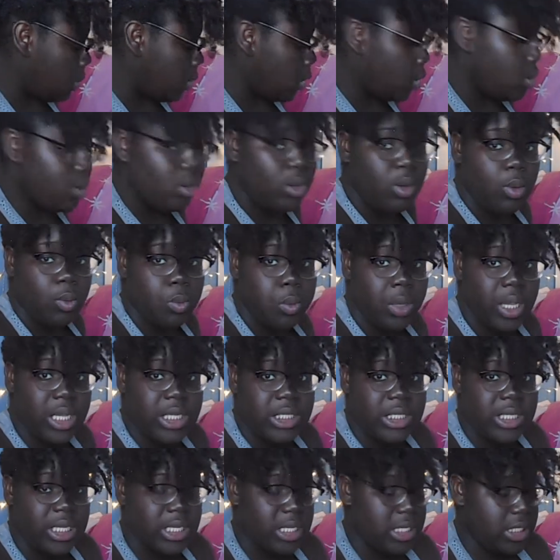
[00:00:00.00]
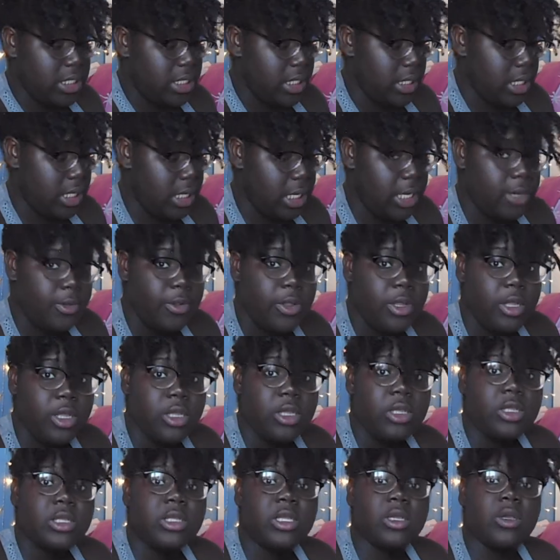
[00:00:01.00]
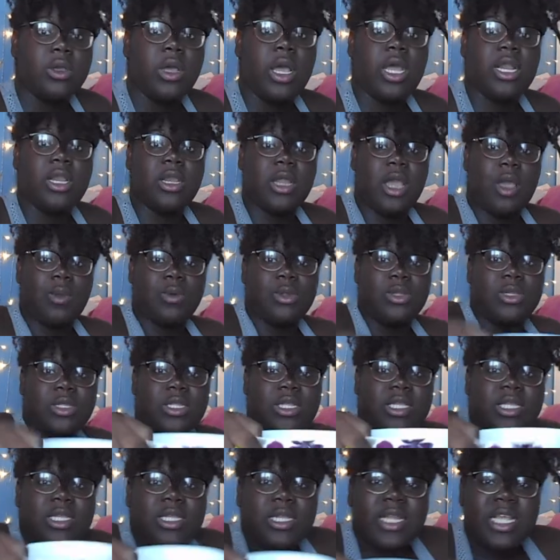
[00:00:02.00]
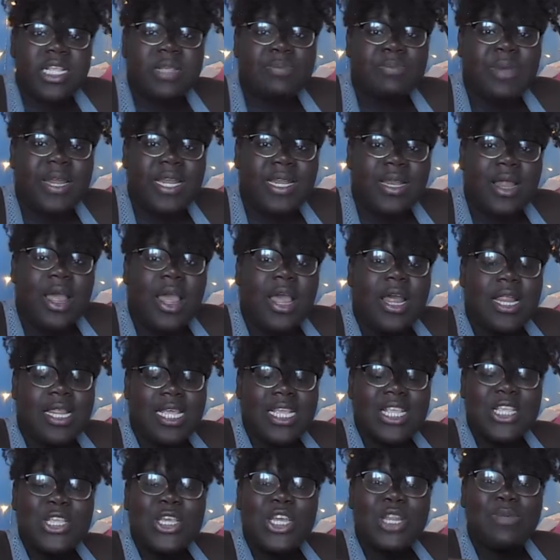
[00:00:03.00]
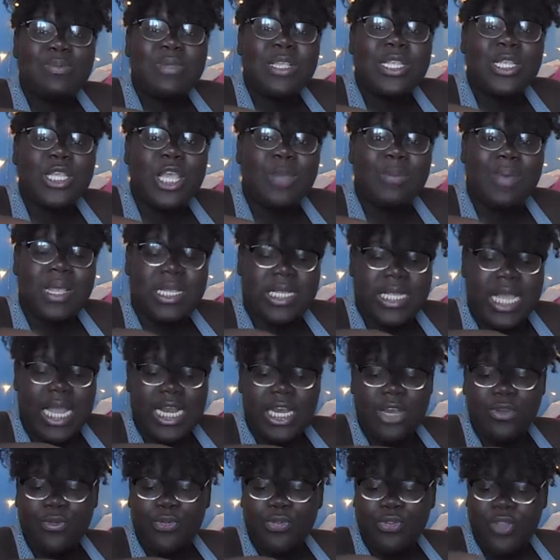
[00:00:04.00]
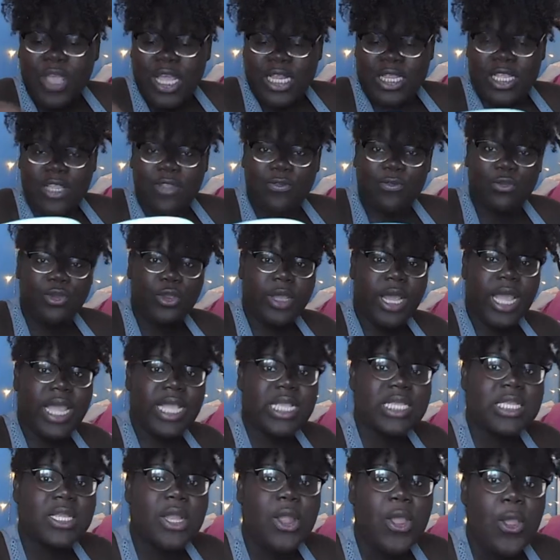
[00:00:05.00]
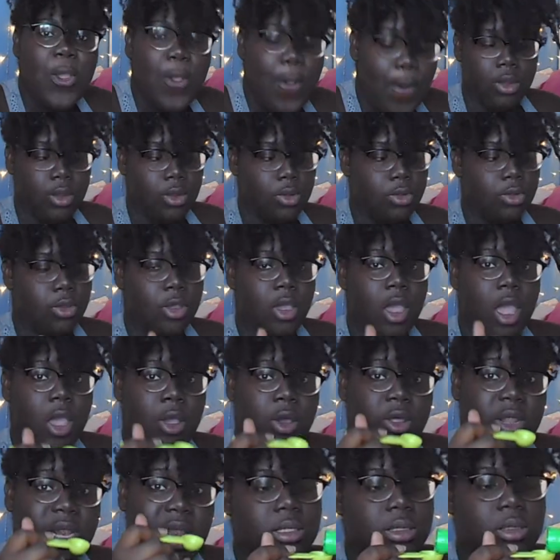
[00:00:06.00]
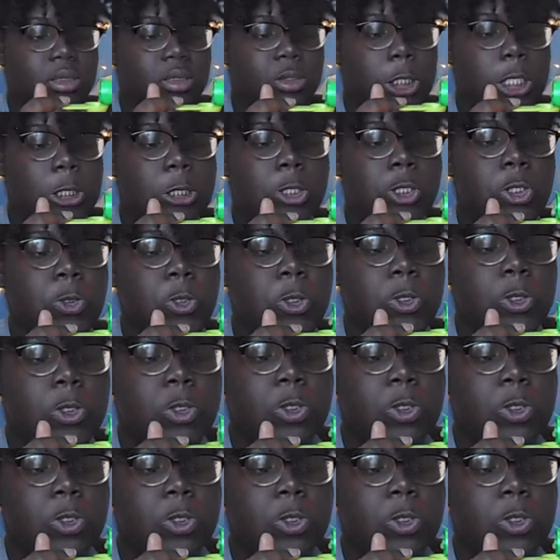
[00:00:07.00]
me not waste anything in it. So I don't know how I'm going to do this. So let's spend, this is going to be so messy. I didn't think this through, guys. So I've got a lemon juice here. I'm